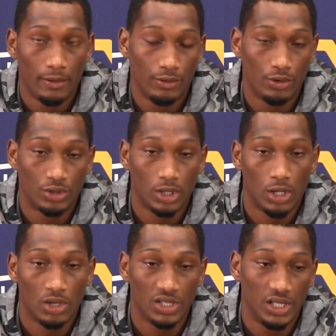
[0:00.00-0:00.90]
you know, it's a
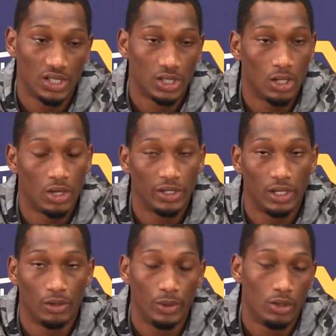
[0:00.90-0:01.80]
long season. It's a long
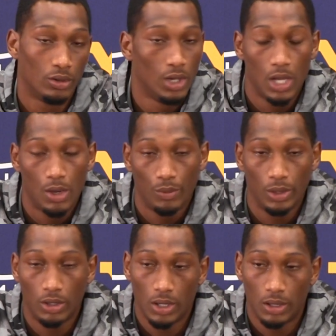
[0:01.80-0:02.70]
year. We
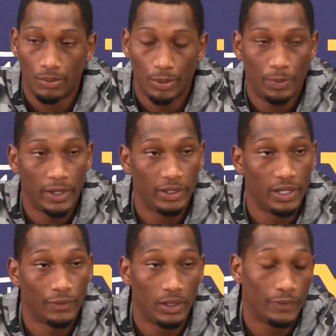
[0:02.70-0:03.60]
don't prepare
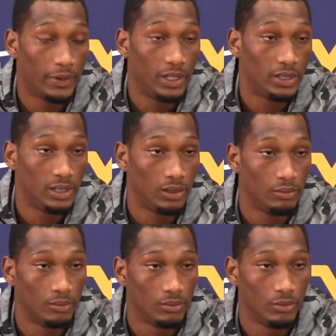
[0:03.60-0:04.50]
differently for any
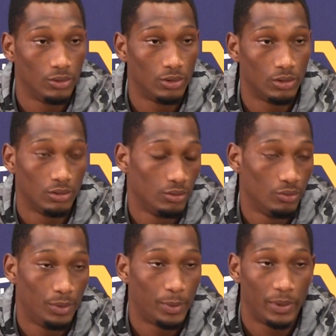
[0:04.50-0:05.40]
team. You know,
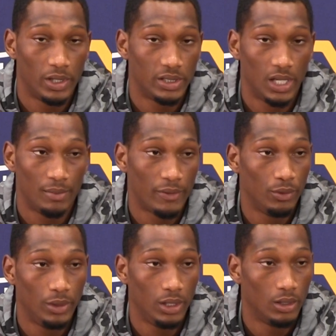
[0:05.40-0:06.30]
we prepare the same every
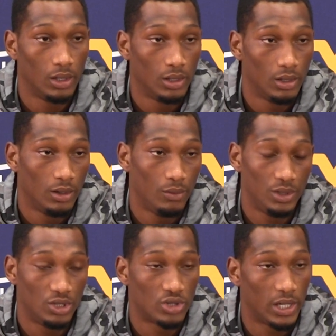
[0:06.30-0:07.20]
week. And
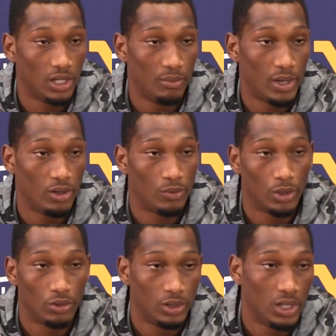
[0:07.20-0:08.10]
we just try to get better and
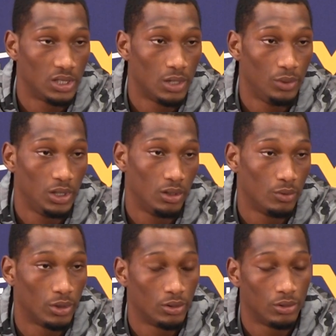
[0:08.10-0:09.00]
work on the things that we need to
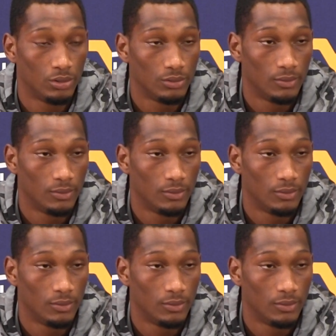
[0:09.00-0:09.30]
work on.